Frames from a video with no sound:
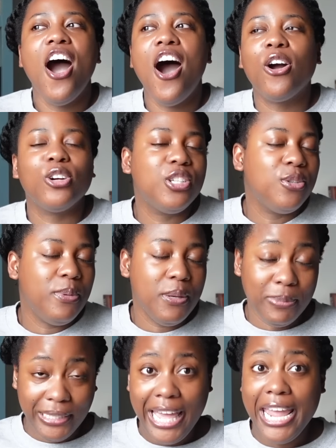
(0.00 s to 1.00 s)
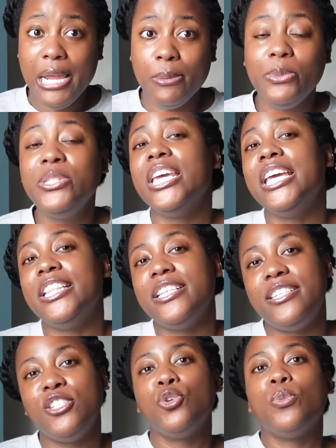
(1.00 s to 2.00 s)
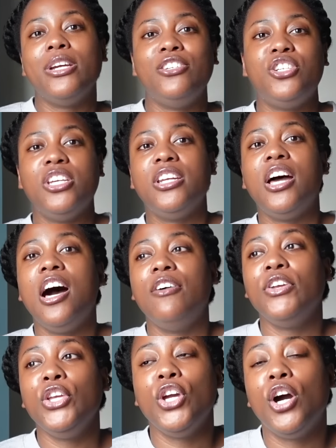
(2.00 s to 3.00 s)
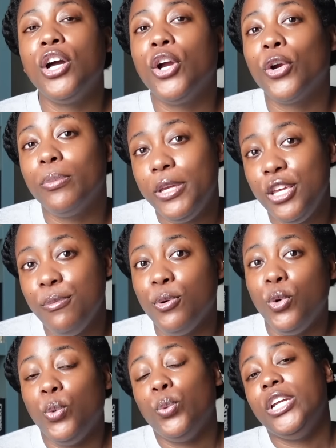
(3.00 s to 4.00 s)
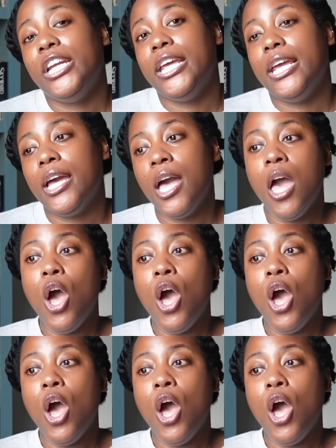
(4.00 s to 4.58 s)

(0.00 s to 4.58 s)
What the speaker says: are to be blamed in the situation of younger people reading